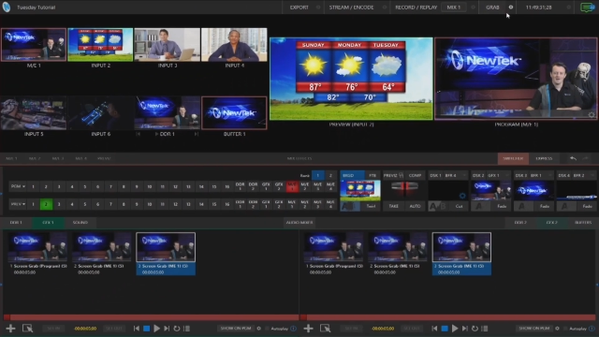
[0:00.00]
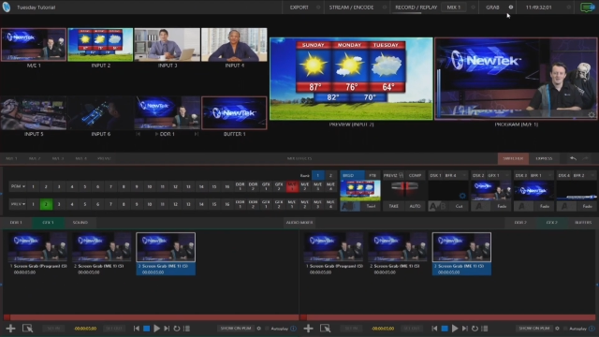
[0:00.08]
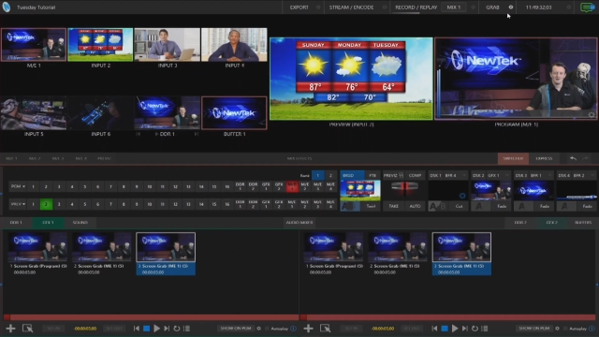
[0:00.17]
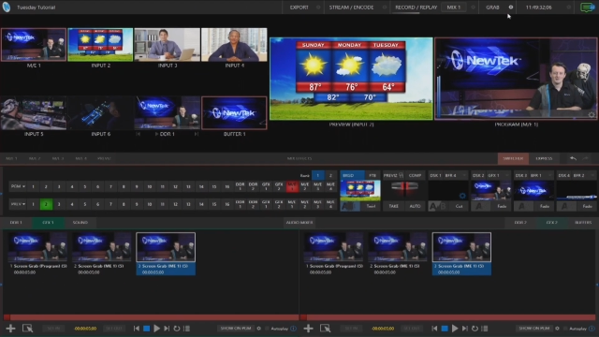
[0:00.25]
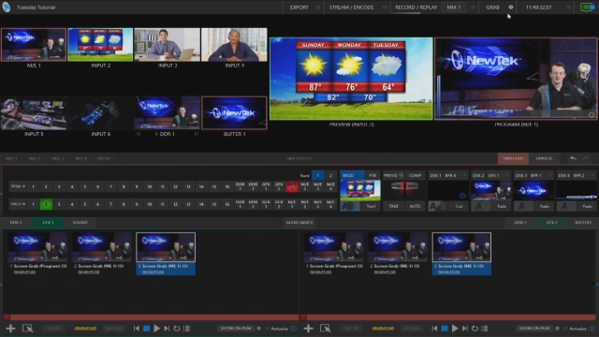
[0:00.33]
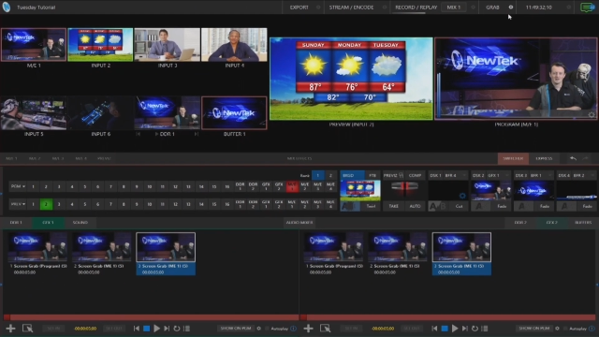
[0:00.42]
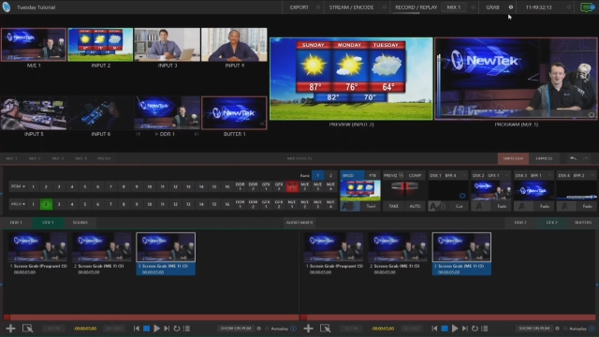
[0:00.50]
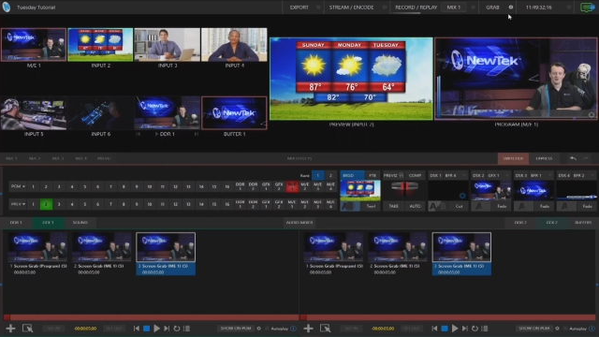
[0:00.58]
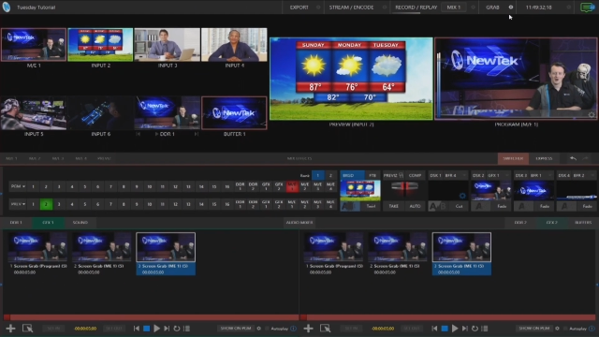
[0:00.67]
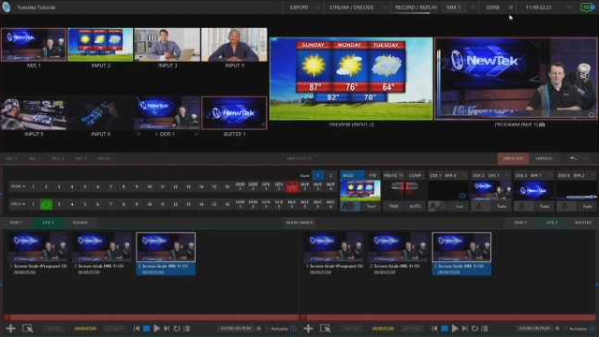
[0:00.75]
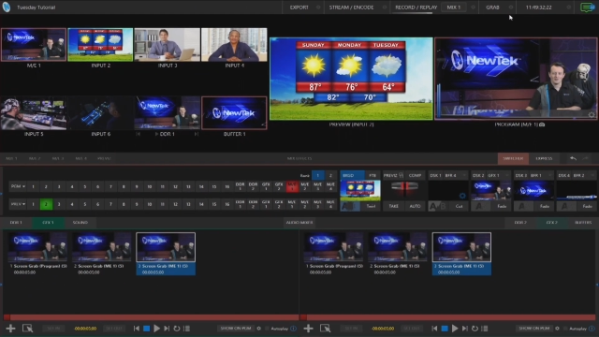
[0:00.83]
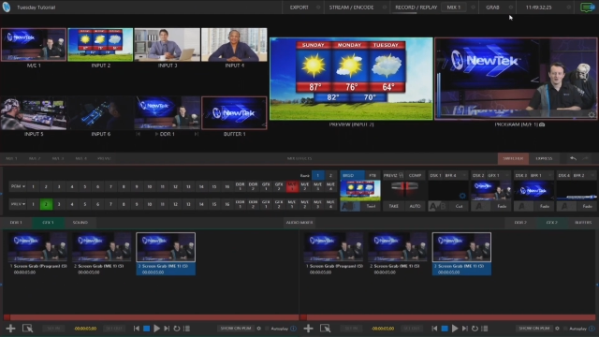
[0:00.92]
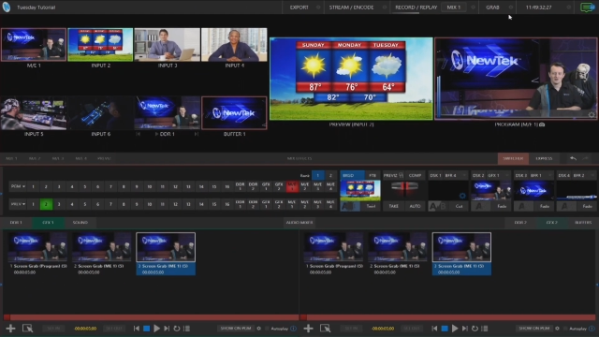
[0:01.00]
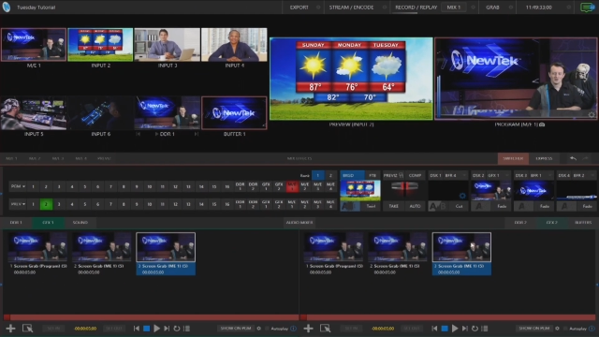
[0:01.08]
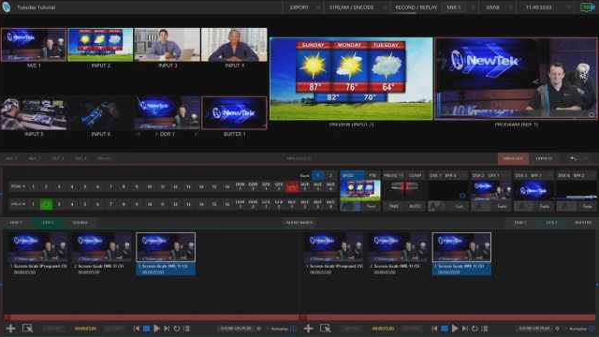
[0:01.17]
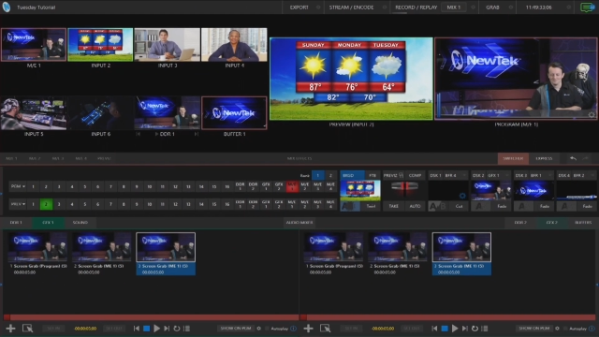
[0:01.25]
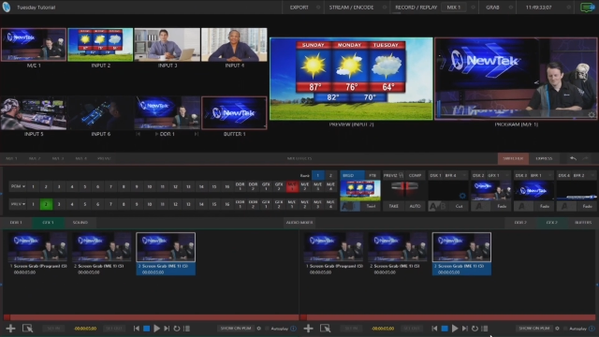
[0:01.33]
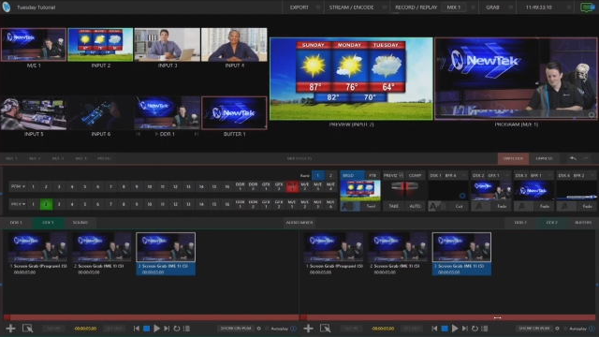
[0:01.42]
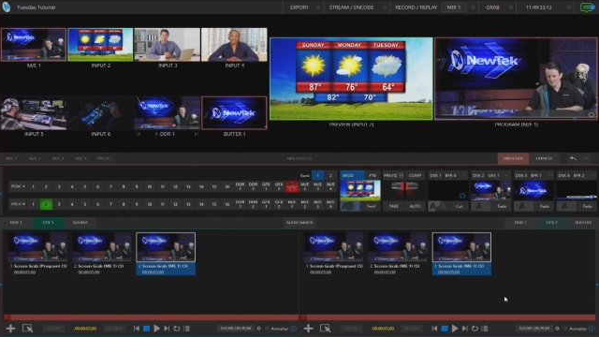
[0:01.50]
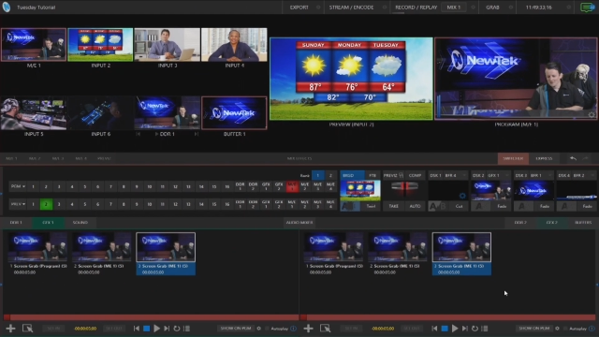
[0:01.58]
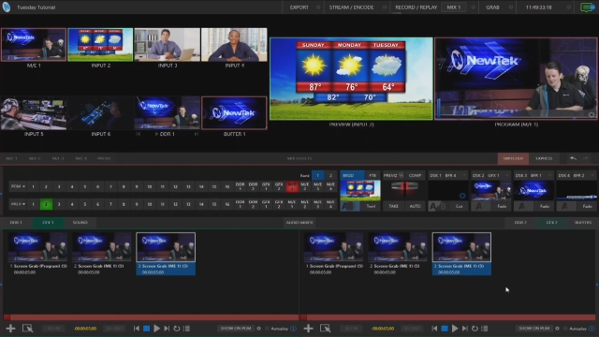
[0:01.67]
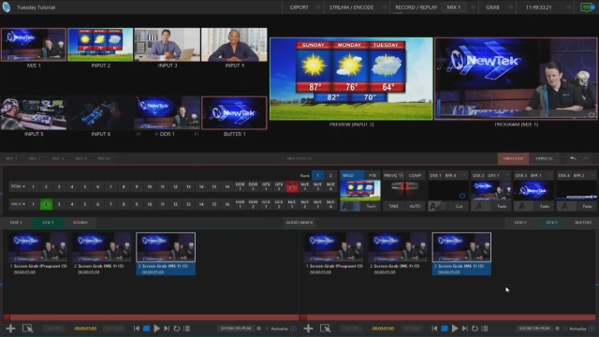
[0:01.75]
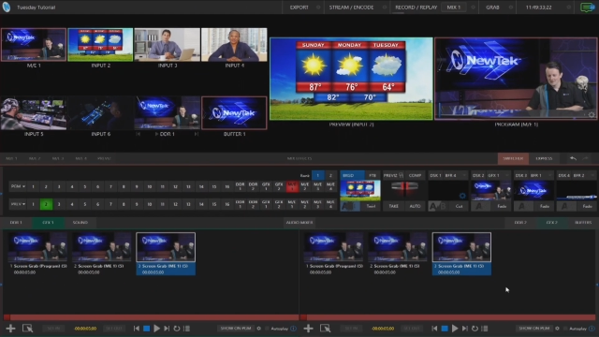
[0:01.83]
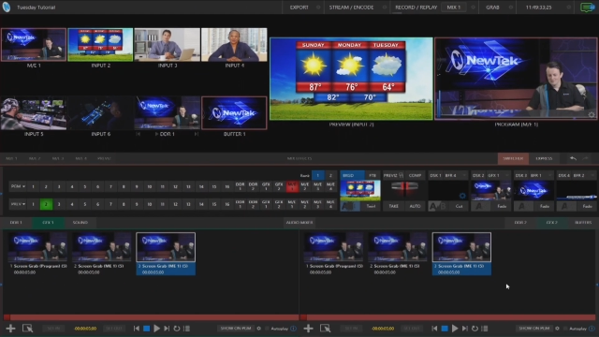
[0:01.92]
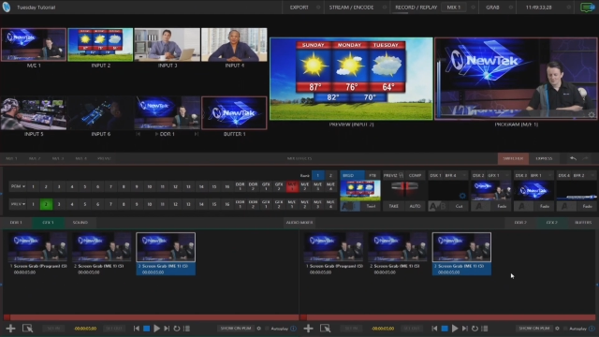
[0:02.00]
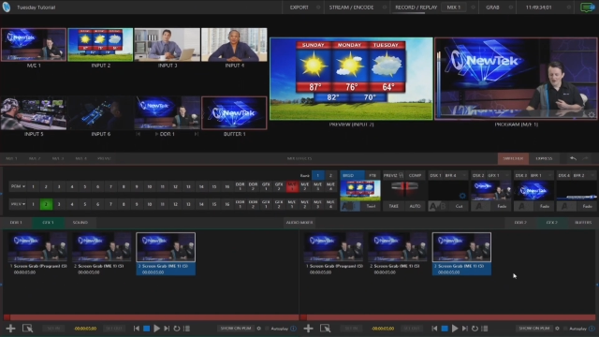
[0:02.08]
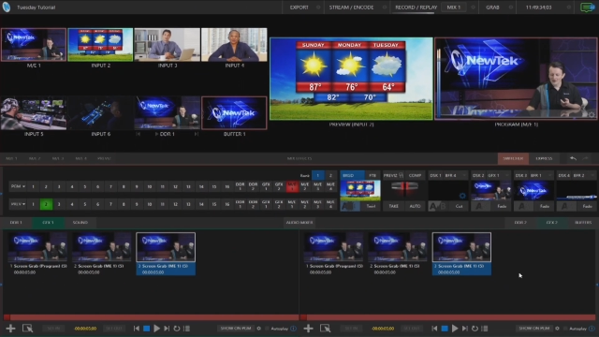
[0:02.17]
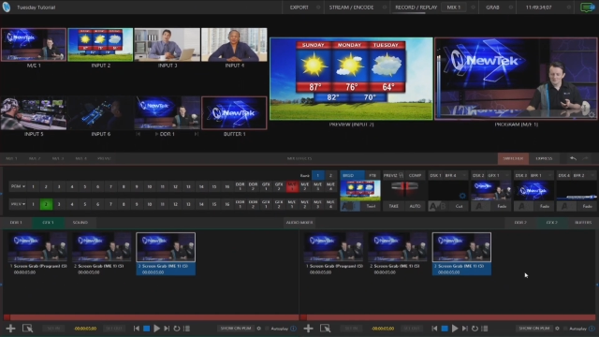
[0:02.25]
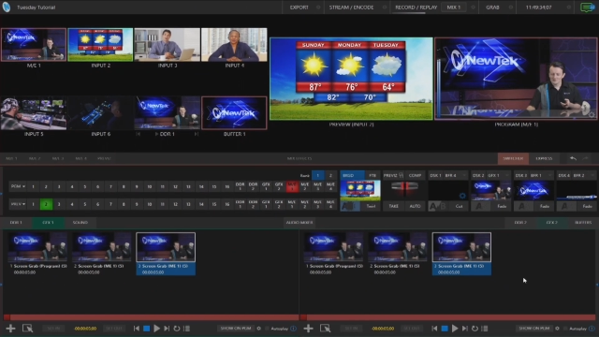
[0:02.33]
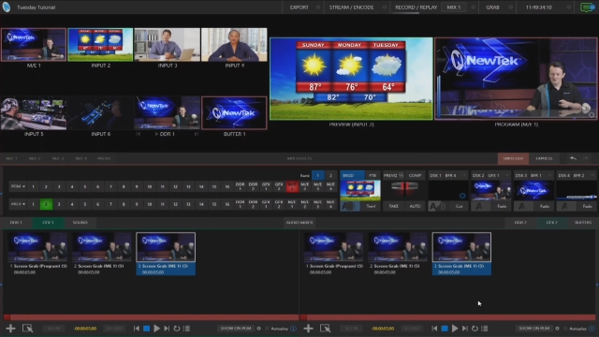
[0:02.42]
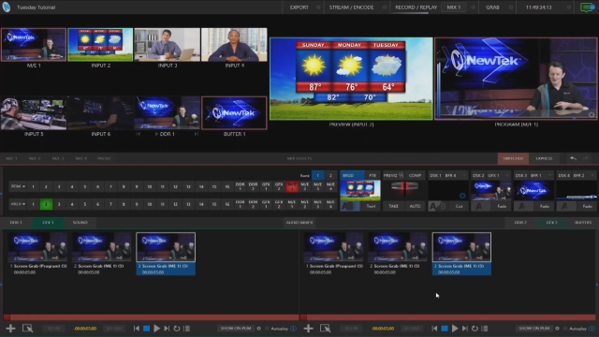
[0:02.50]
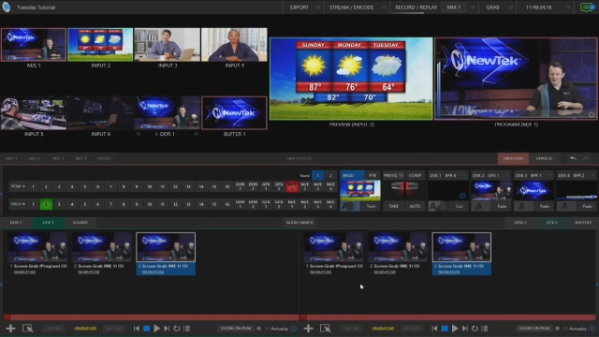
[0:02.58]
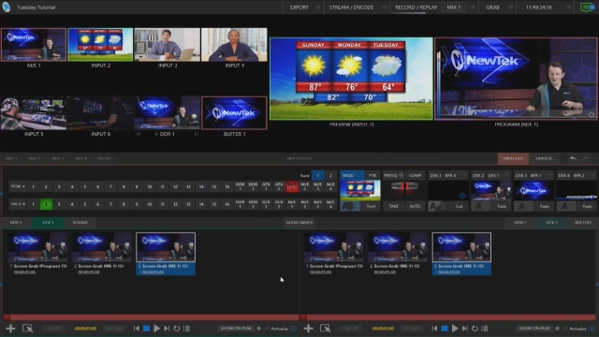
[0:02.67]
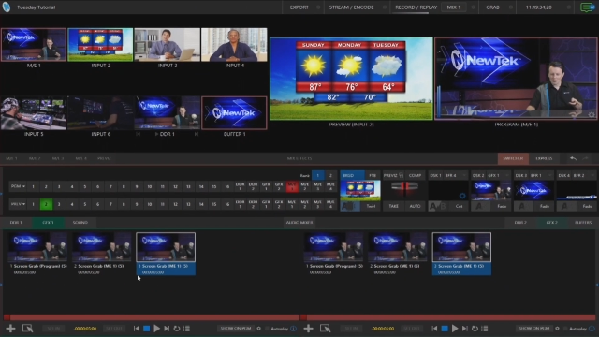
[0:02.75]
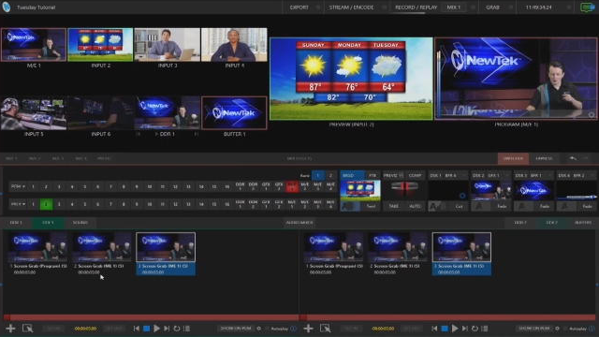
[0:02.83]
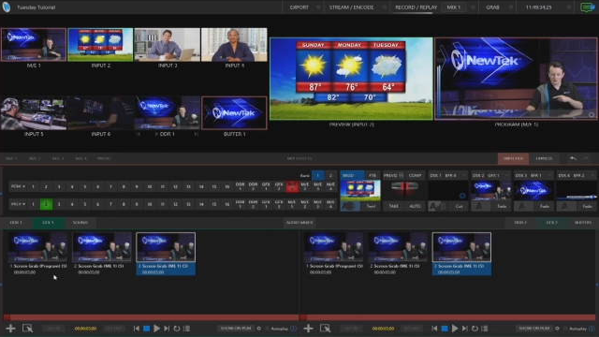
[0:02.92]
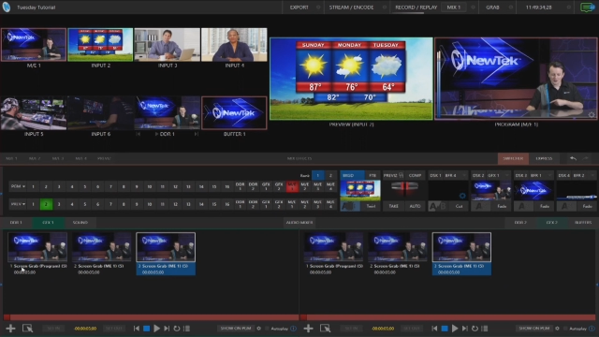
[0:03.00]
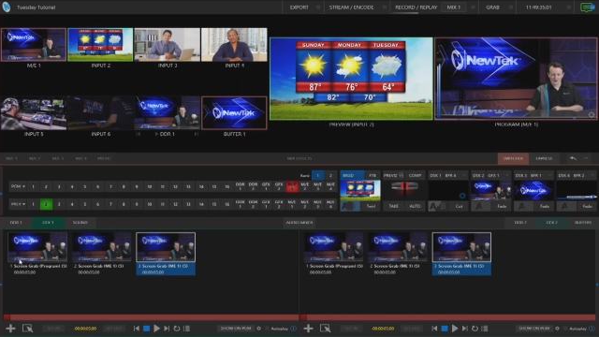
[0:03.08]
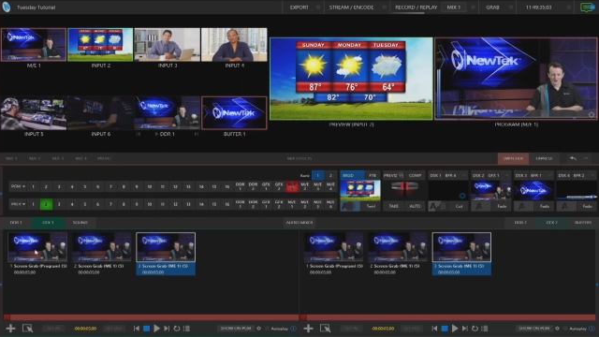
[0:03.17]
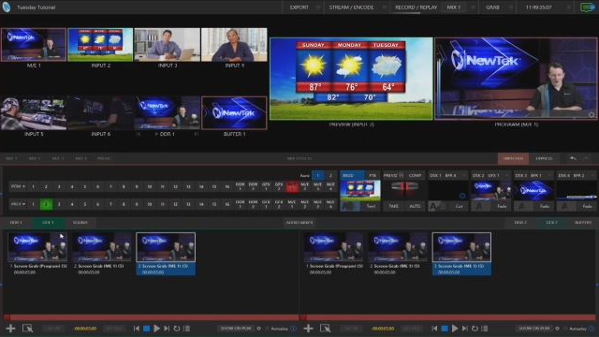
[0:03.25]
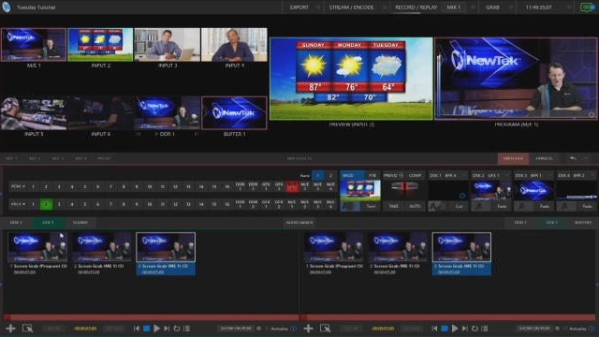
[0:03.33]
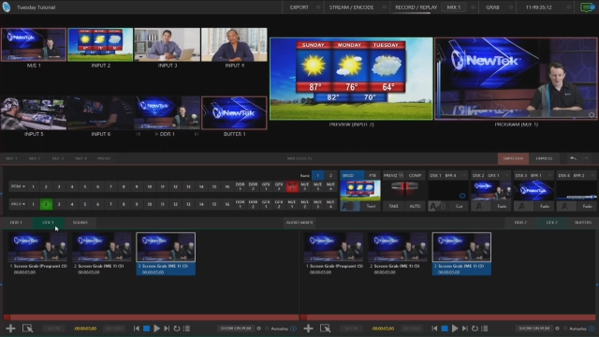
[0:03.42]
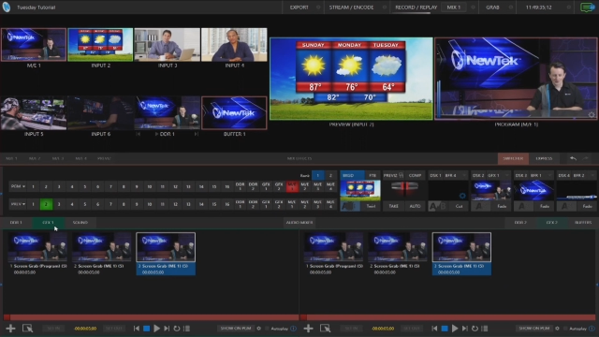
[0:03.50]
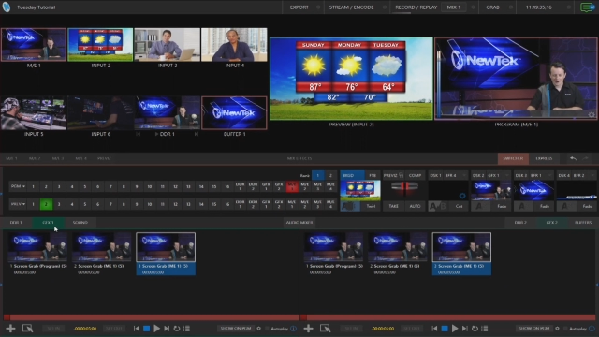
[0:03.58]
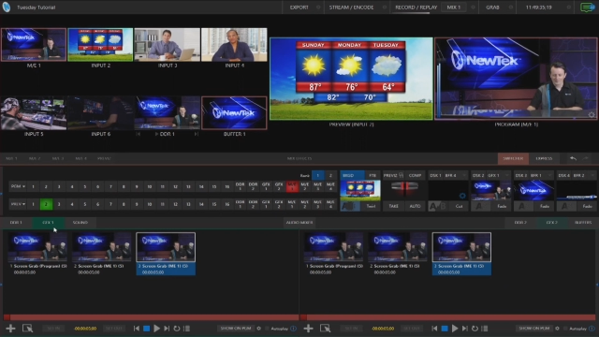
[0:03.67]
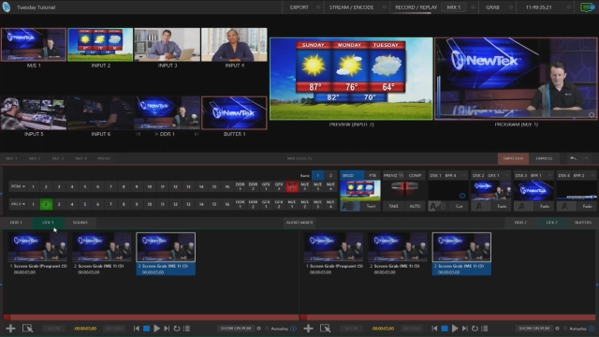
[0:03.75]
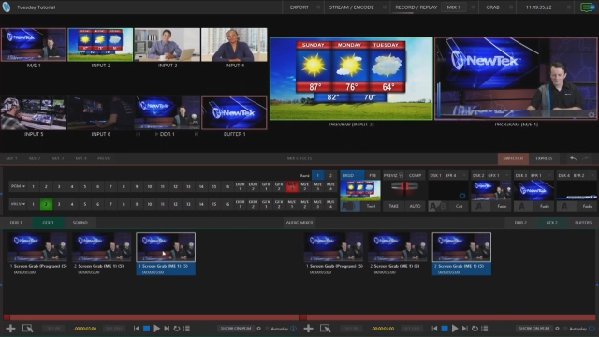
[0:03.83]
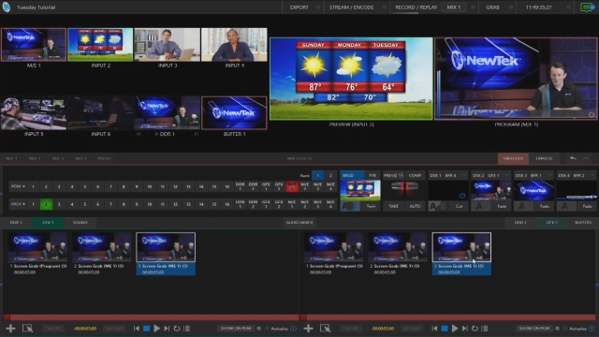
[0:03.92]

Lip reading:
No face is visible, so there are no lips to read.